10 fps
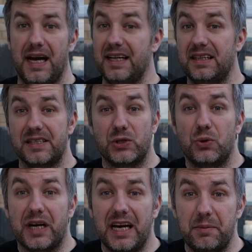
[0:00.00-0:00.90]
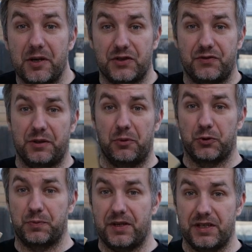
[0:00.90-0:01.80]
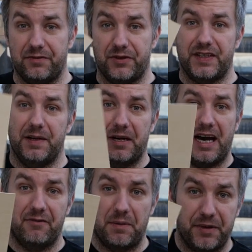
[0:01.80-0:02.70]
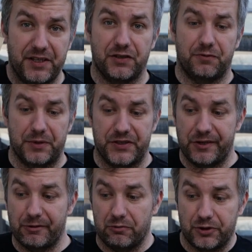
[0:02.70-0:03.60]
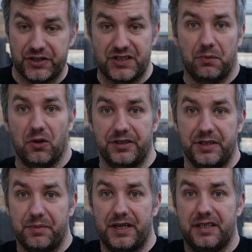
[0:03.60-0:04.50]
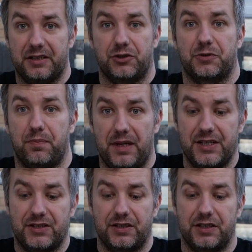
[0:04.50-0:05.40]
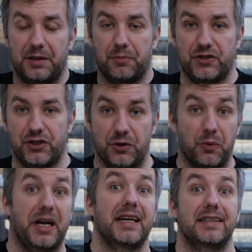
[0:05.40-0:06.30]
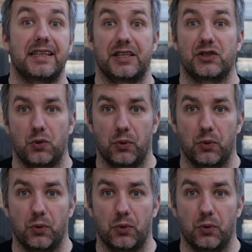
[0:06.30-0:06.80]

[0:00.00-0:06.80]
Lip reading: And that's okay, because for the most part, every time I have a piece of material which is smaller than bed, I just place it in a position where I think it's